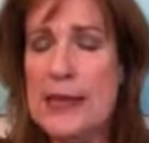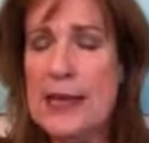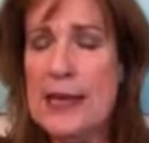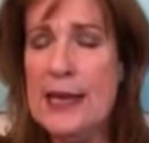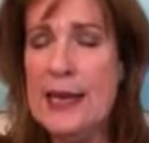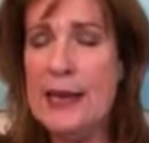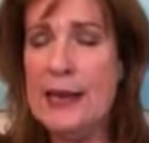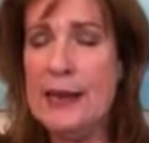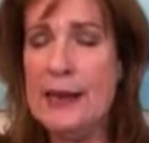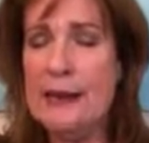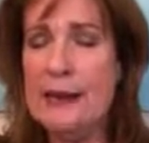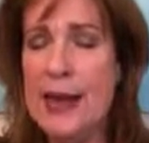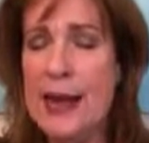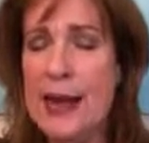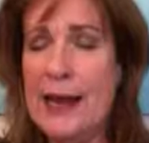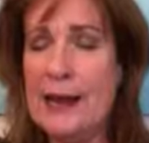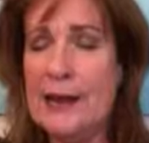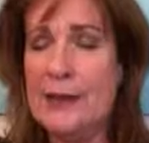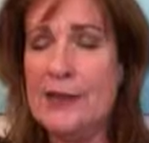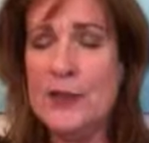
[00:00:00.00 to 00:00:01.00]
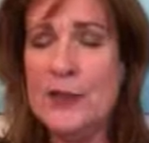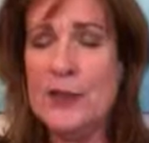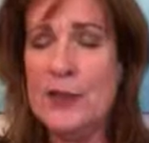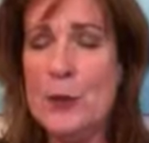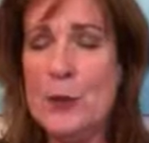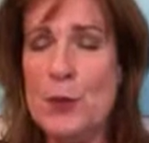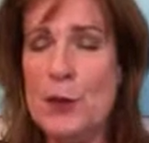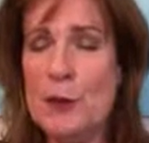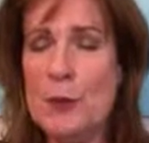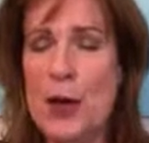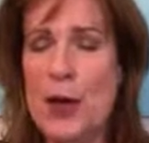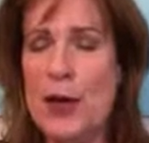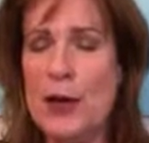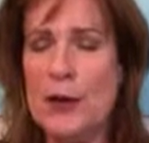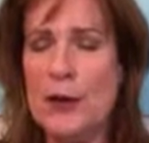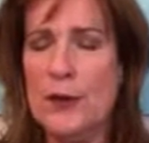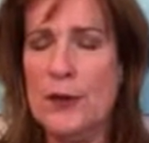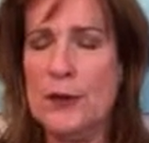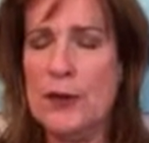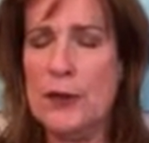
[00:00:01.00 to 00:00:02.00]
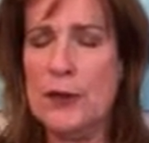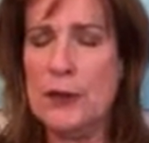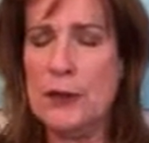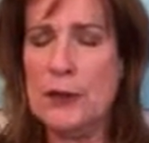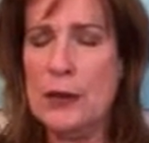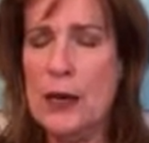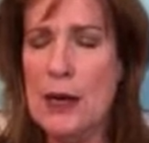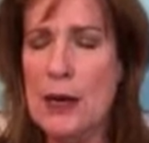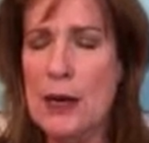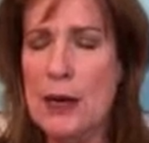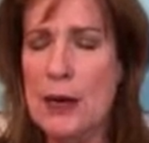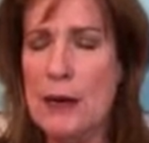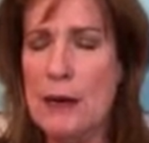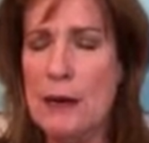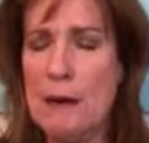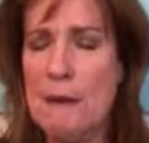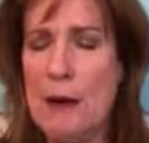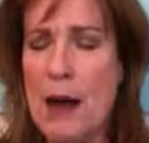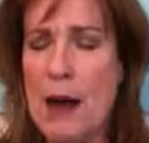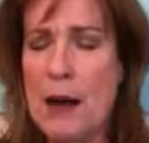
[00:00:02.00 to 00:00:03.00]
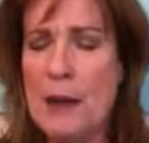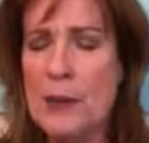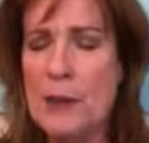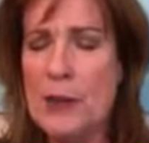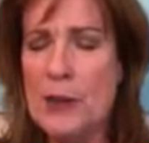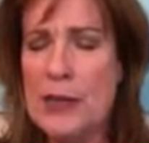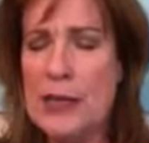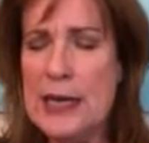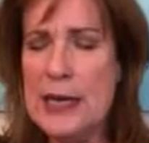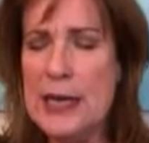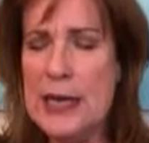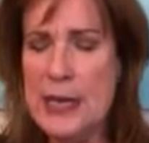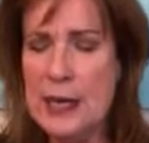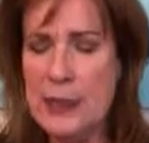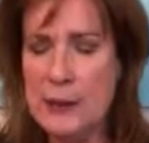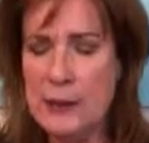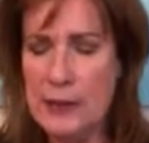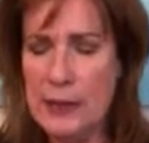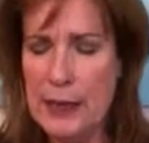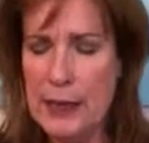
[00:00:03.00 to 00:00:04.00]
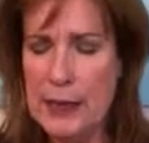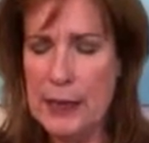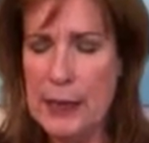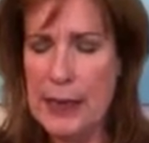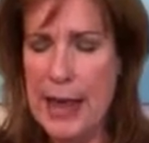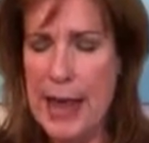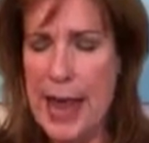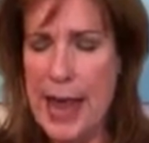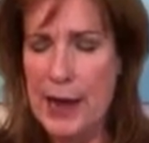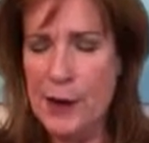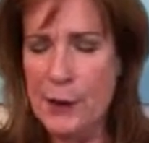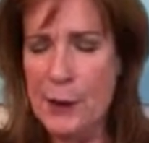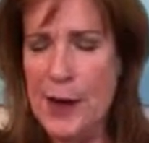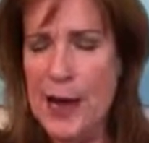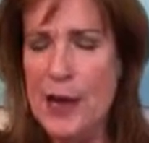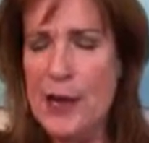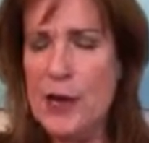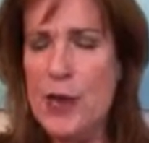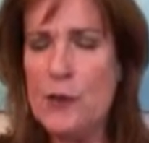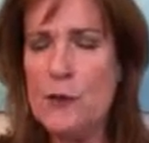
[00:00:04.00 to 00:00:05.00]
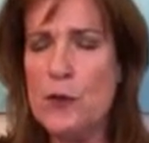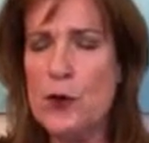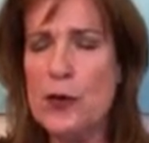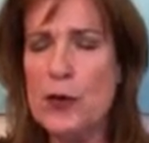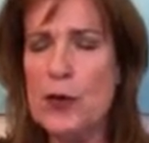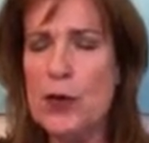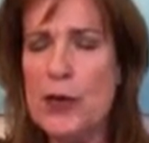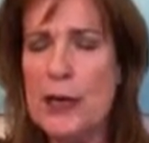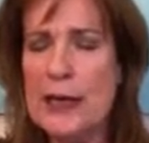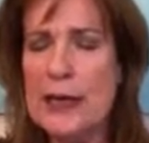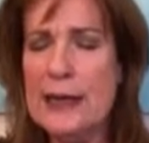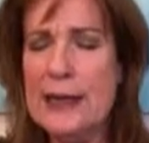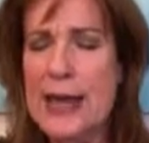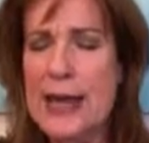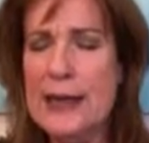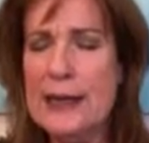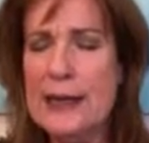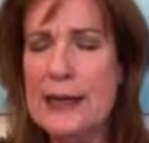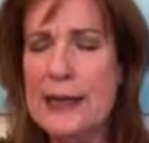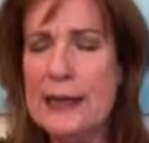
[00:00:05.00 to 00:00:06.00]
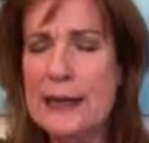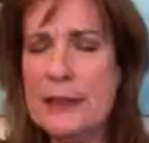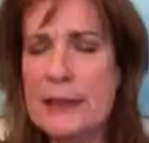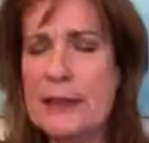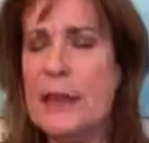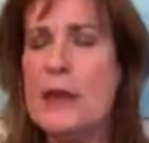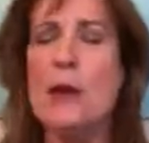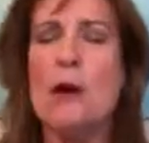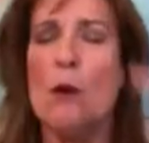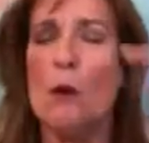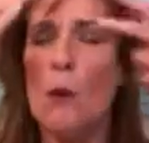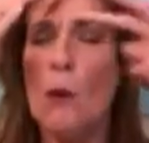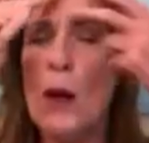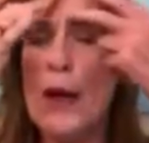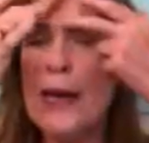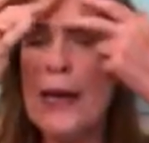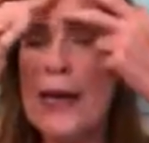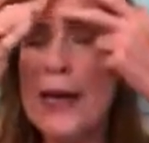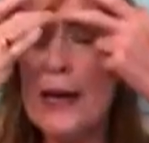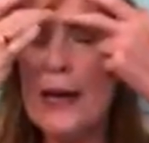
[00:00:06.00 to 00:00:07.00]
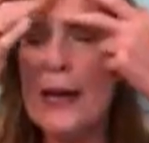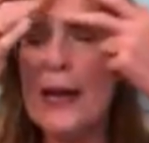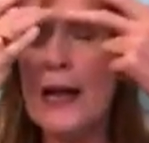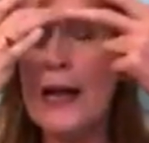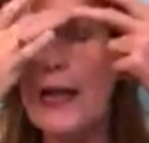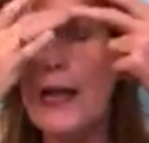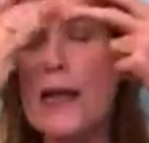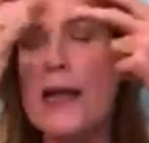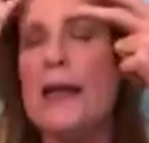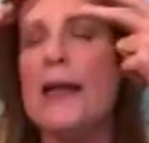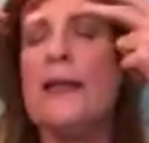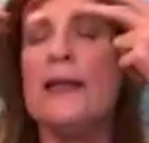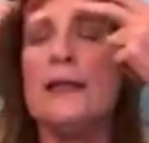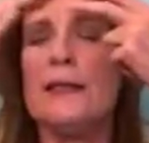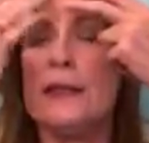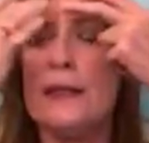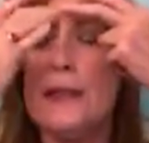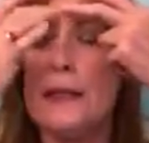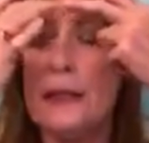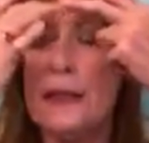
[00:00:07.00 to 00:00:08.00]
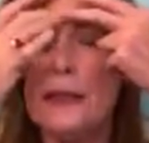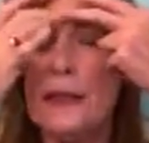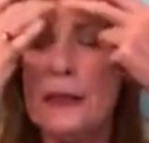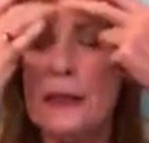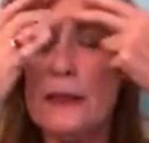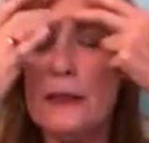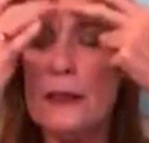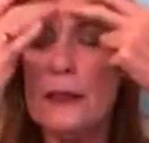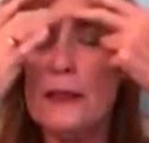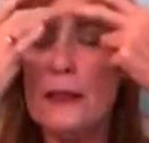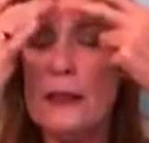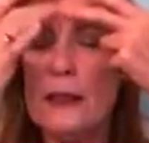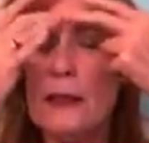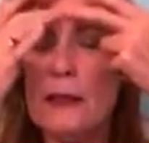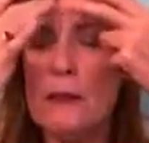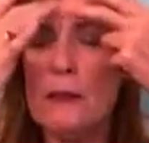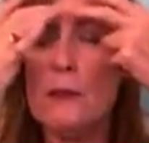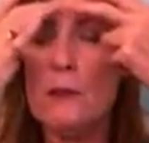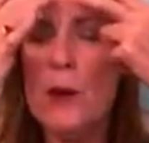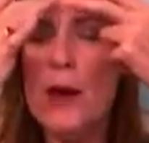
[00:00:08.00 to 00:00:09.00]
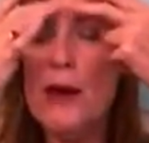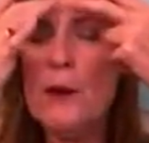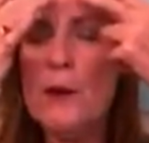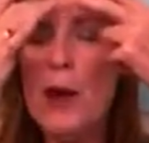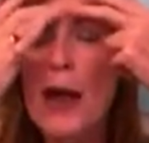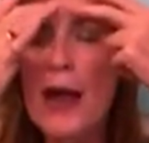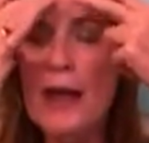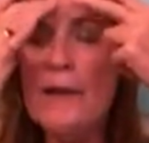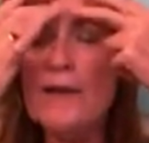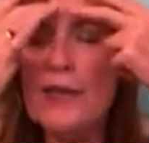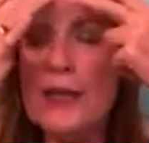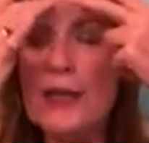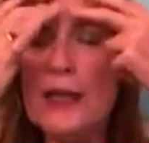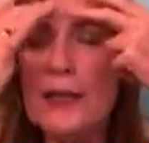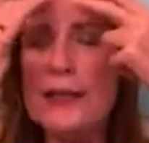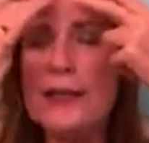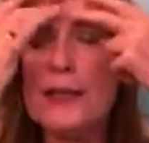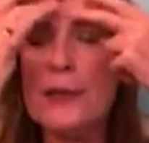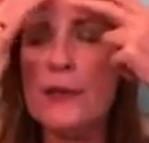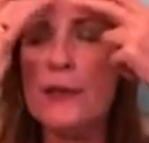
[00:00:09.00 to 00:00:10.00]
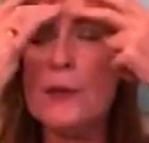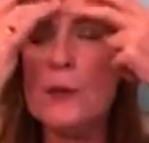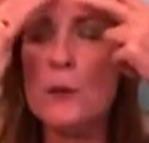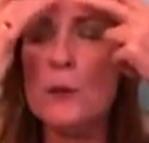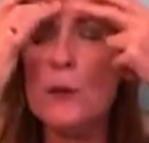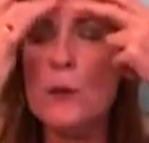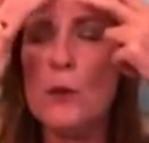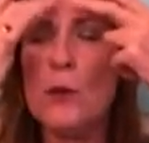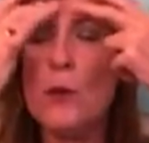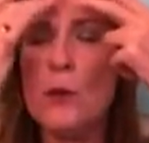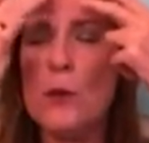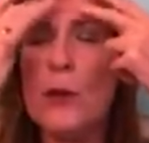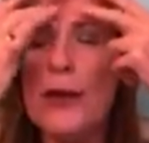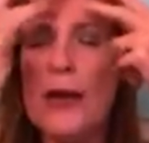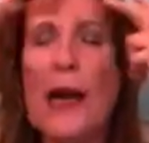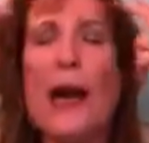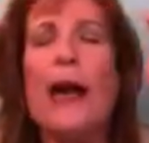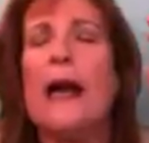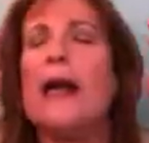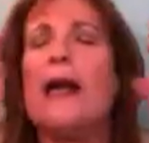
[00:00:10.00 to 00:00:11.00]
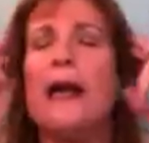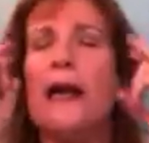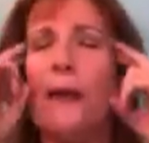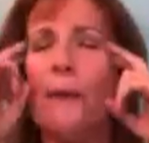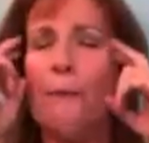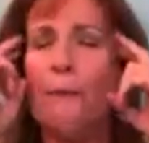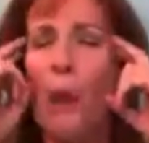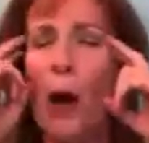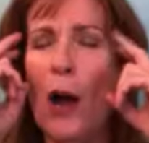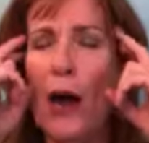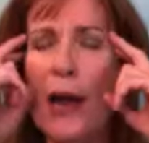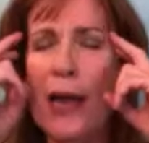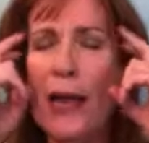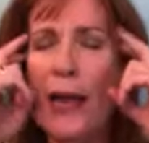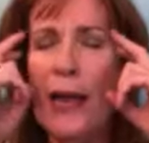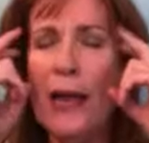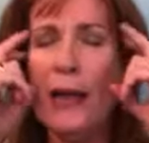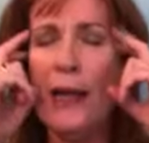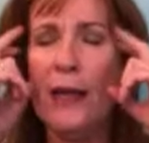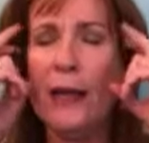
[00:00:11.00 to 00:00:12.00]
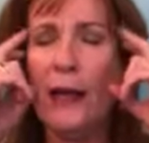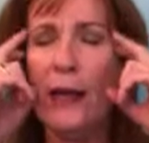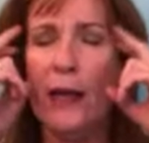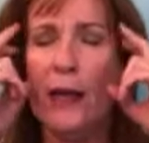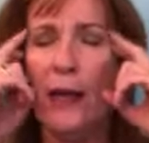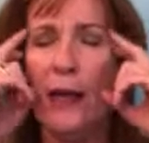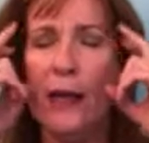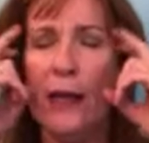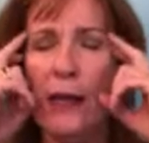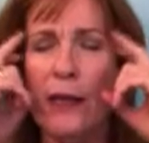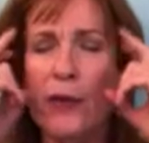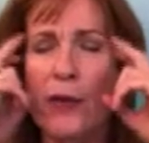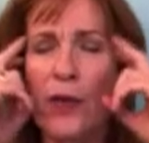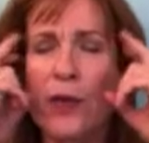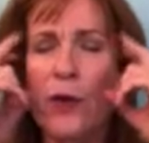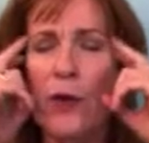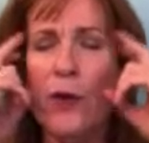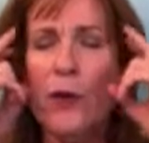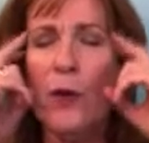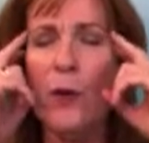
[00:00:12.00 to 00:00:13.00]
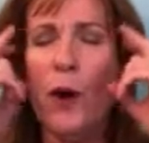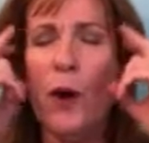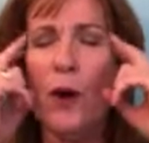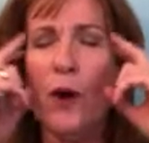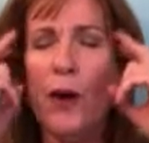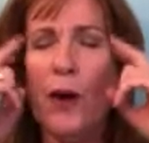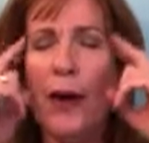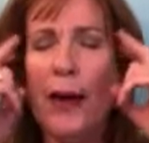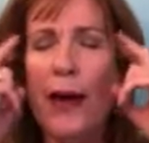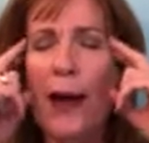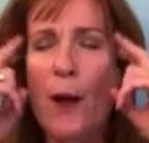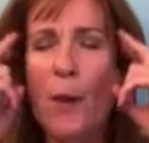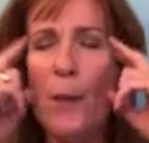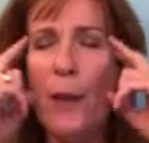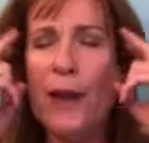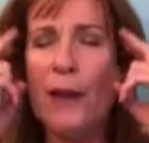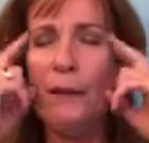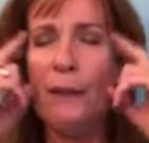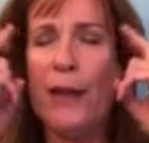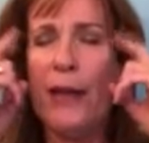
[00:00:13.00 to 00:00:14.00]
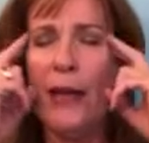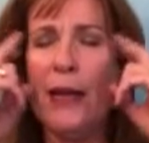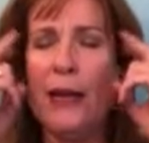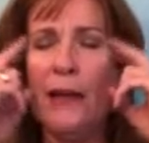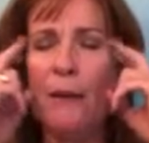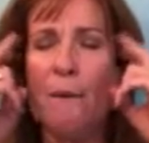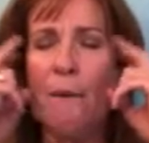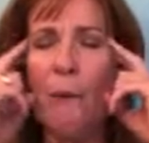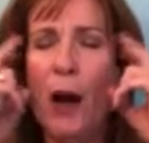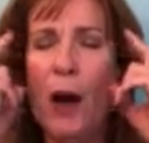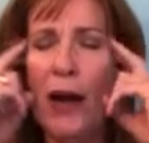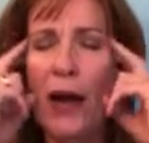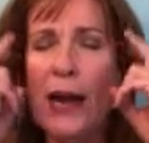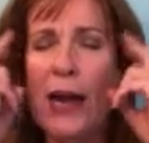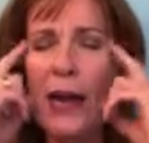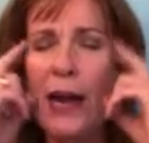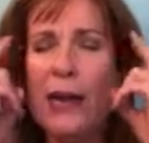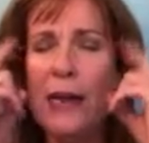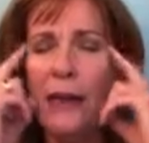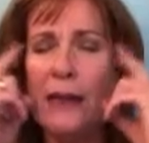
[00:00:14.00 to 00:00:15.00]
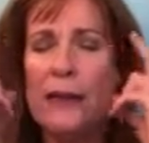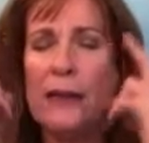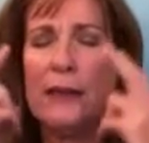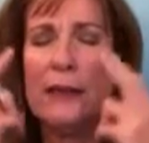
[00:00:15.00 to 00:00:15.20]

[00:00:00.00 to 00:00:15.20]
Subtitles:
thin like the supermodels? I'm really angry at you for looking like this. Why can't I eat? Why do I have to cut down on what I eat? Body, you are not helping me. Body,